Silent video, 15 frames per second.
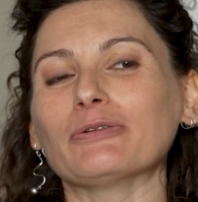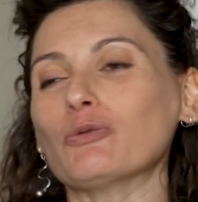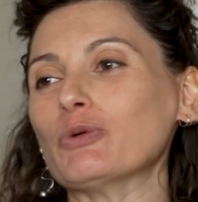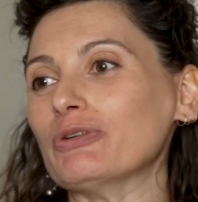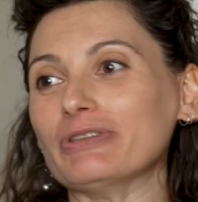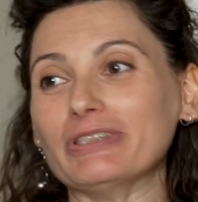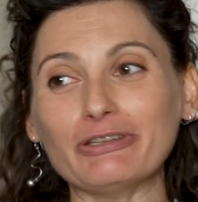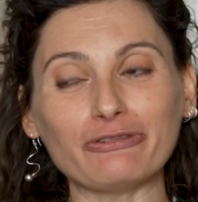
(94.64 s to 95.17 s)

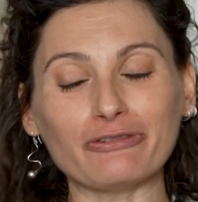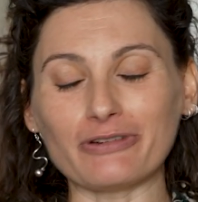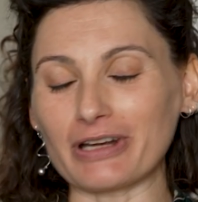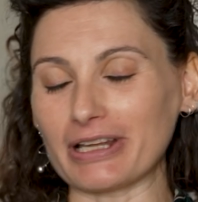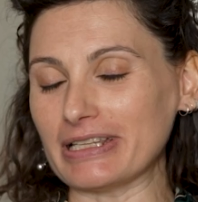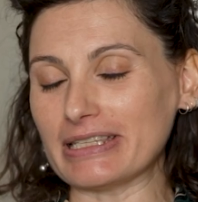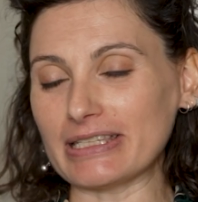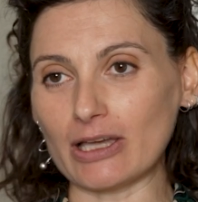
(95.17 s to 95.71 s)
with
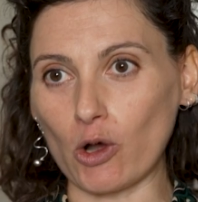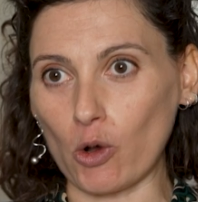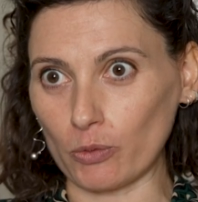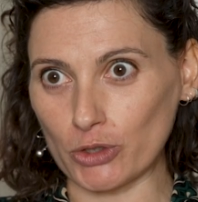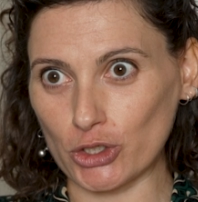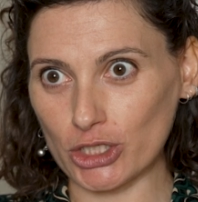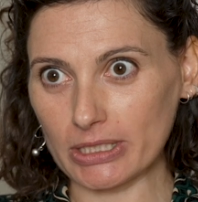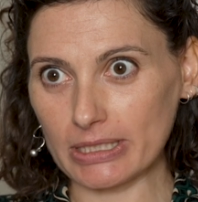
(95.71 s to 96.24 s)
different
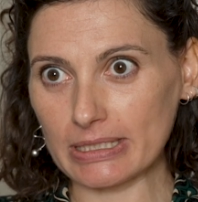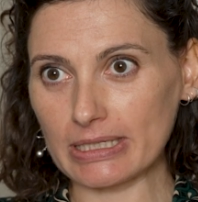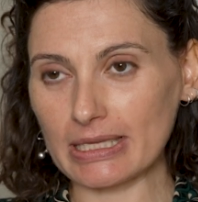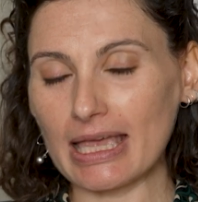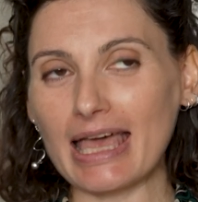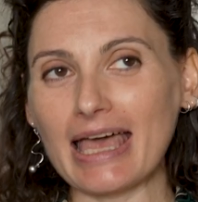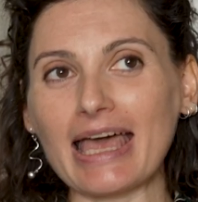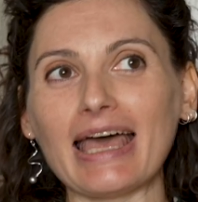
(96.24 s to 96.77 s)
objects.
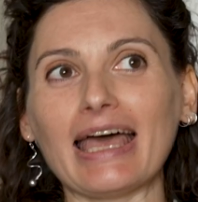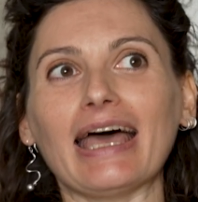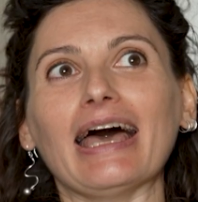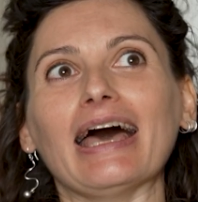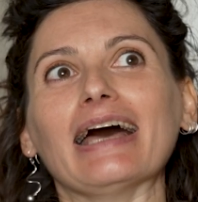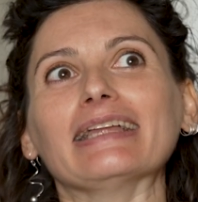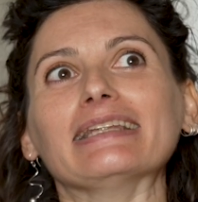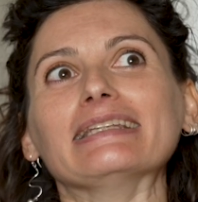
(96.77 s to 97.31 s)

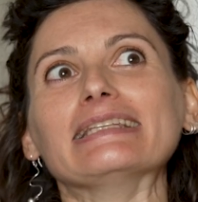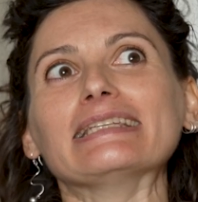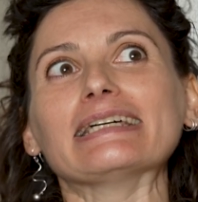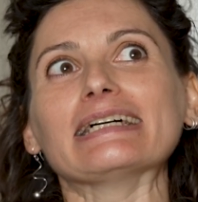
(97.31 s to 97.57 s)
And